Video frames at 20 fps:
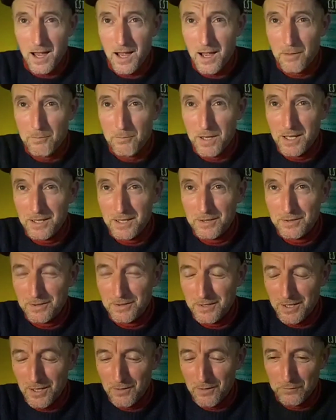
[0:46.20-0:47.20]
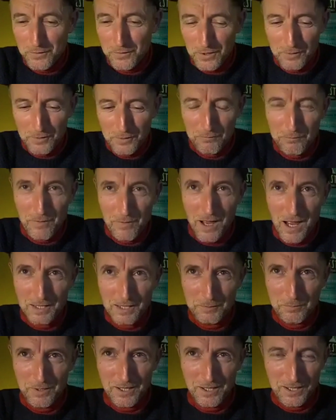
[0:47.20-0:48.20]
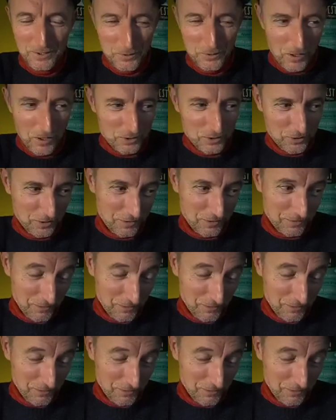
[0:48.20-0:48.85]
I mean, if you'd have asked me this question